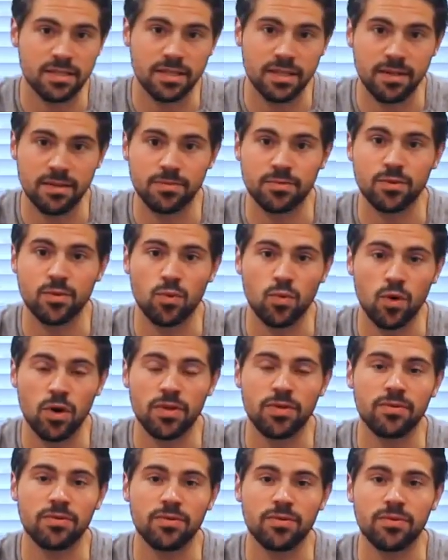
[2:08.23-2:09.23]
tips
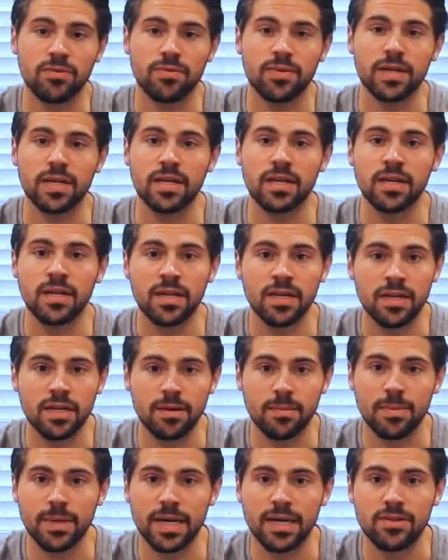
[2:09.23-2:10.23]
one through three
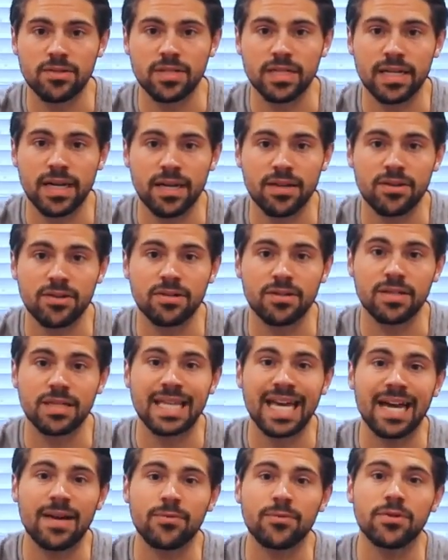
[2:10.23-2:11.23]
compiled together,
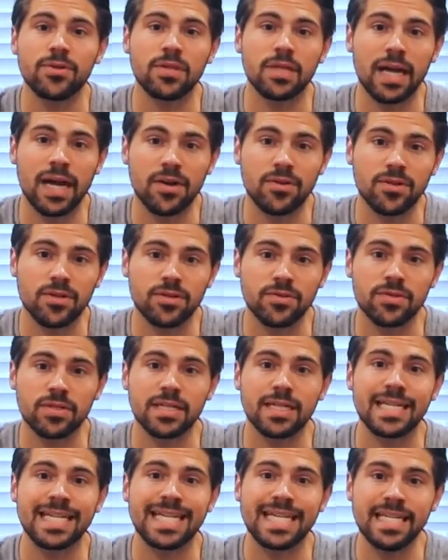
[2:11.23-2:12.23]
and that will allow you
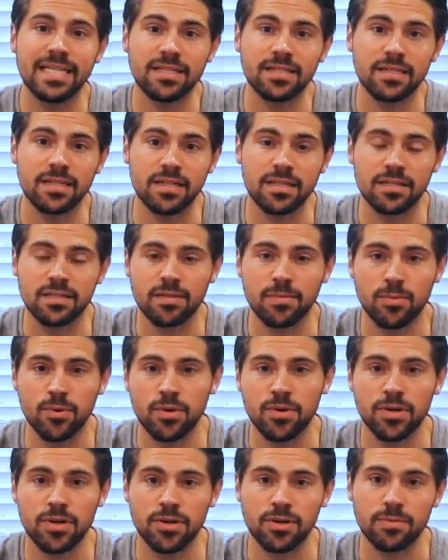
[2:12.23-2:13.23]
to easily
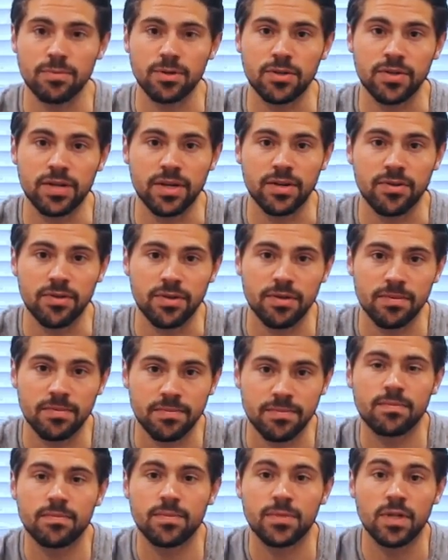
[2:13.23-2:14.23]
support your immune health.
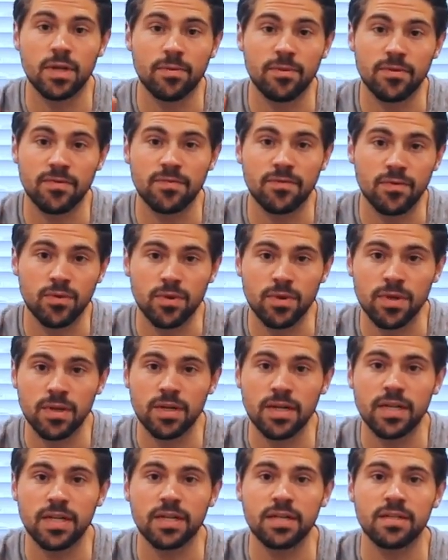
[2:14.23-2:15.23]
Number
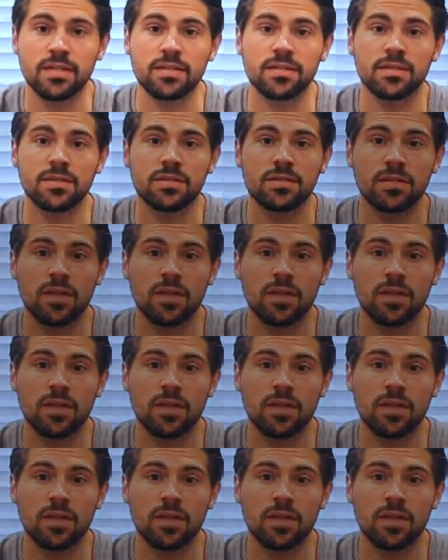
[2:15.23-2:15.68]
four is